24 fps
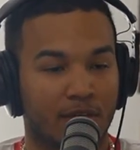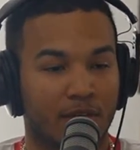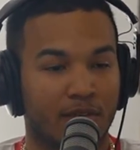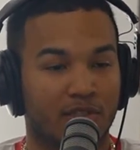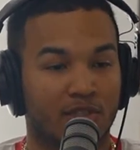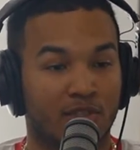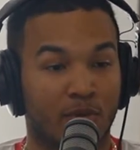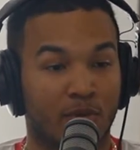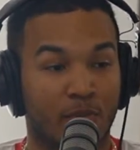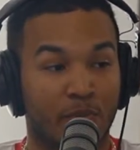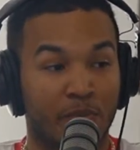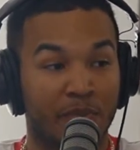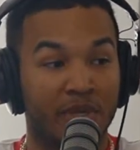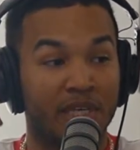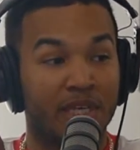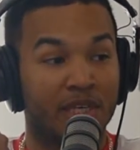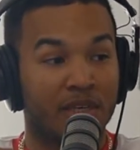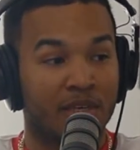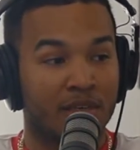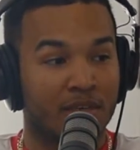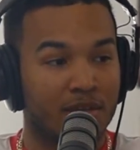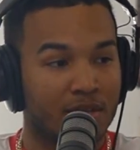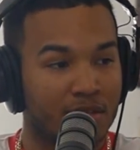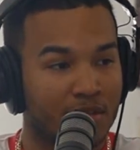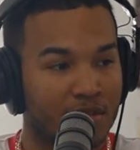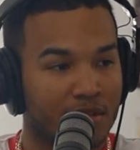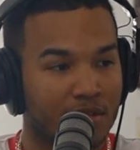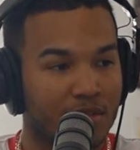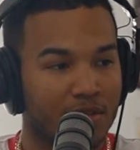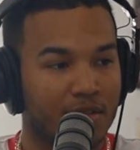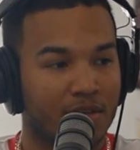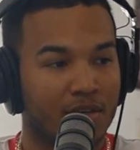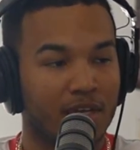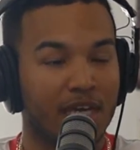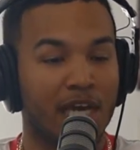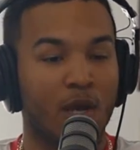Right. To me,
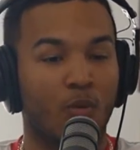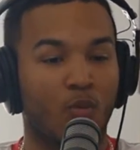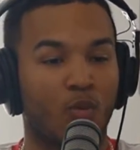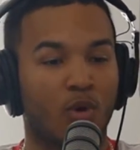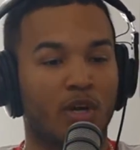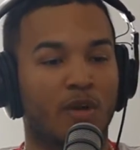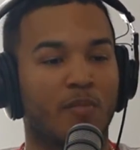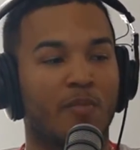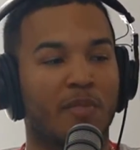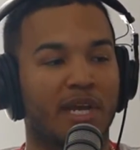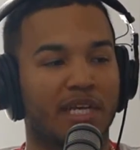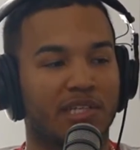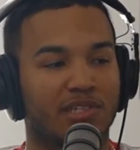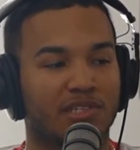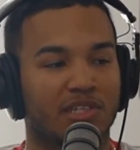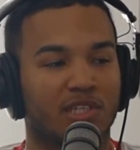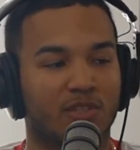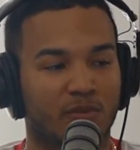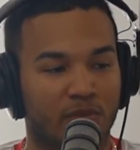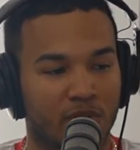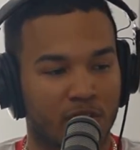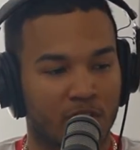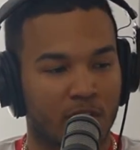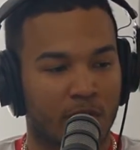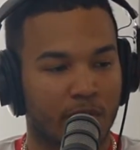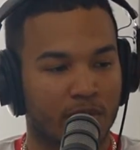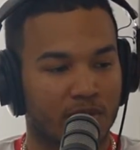it wouldn't make sense for